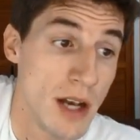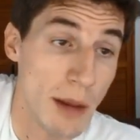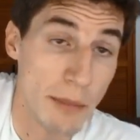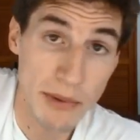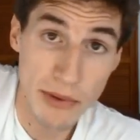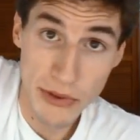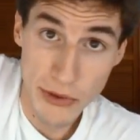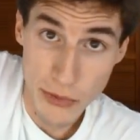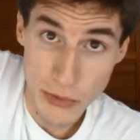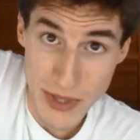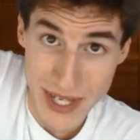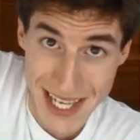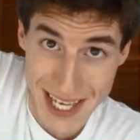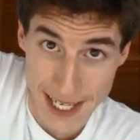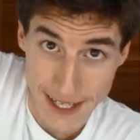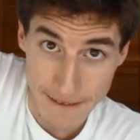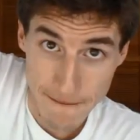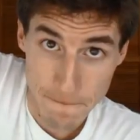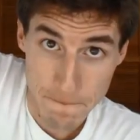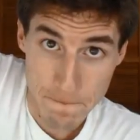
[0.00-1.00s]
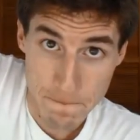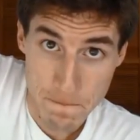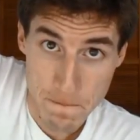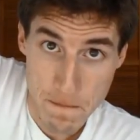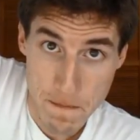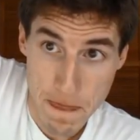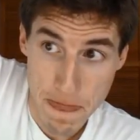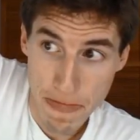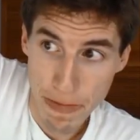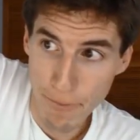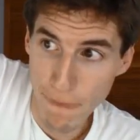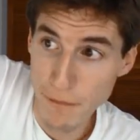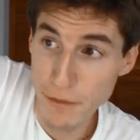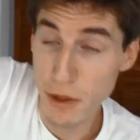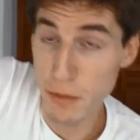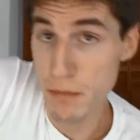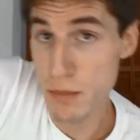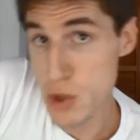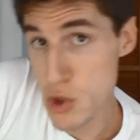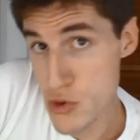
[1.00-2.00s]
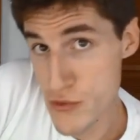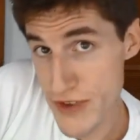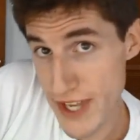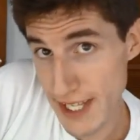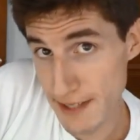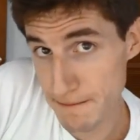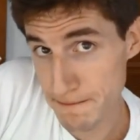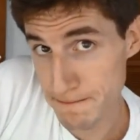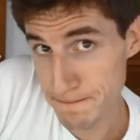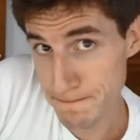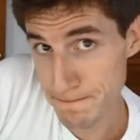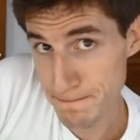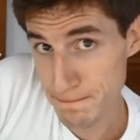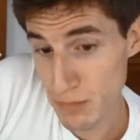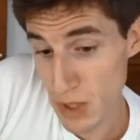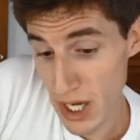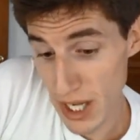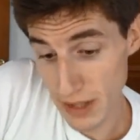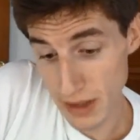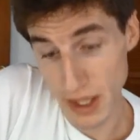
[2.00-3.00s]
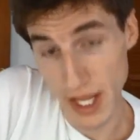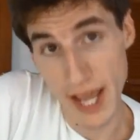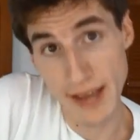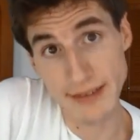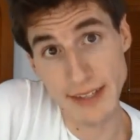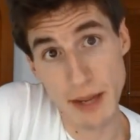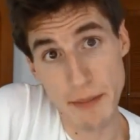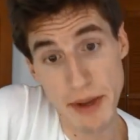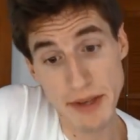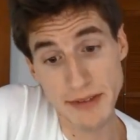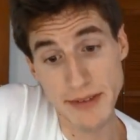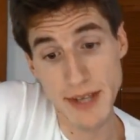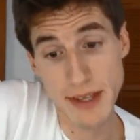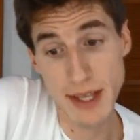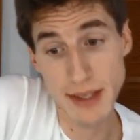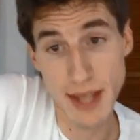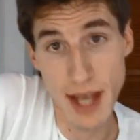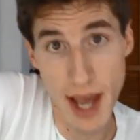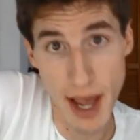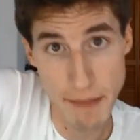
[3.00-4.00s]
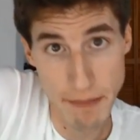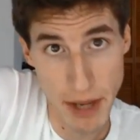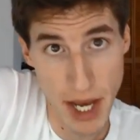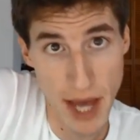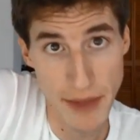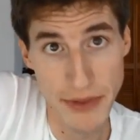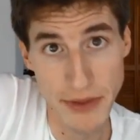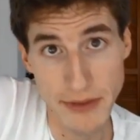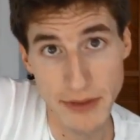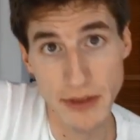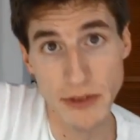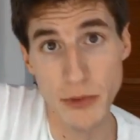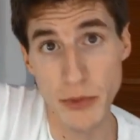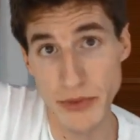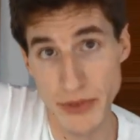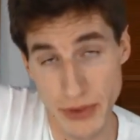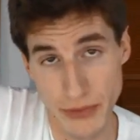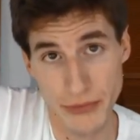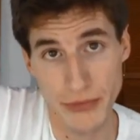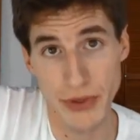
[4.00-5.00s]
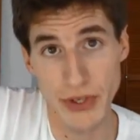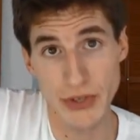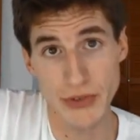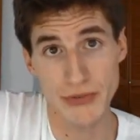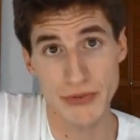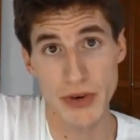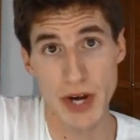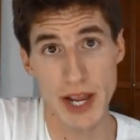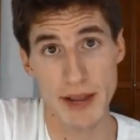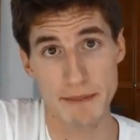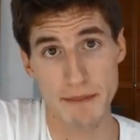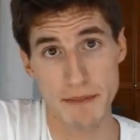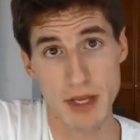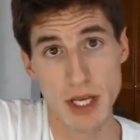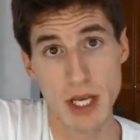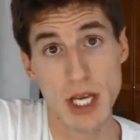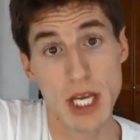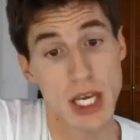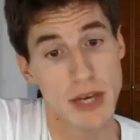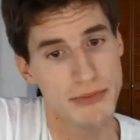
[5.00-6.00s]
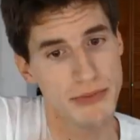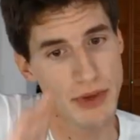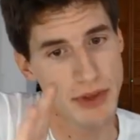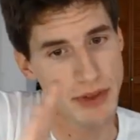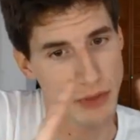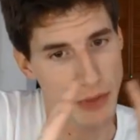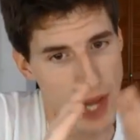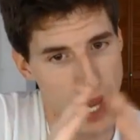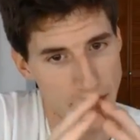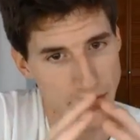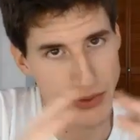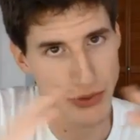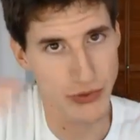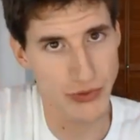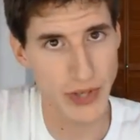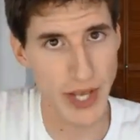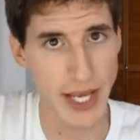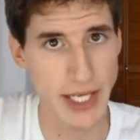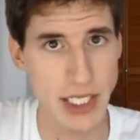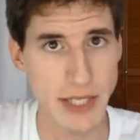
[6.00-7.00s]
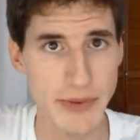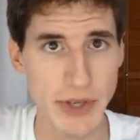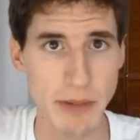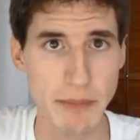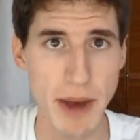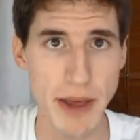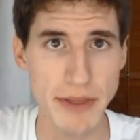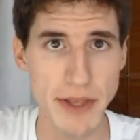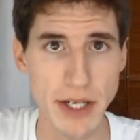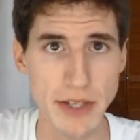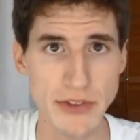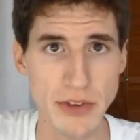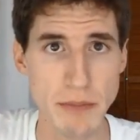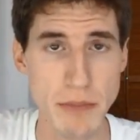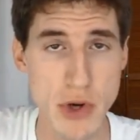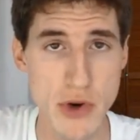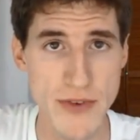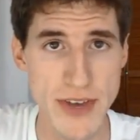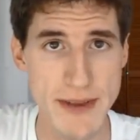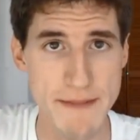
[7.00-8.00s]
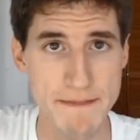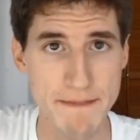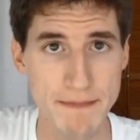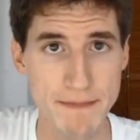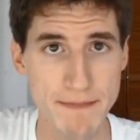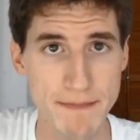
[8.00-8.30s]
Number three, the movie. Last time I said that the hypothesis was the freeze frame. If the rational scientific method is a movie,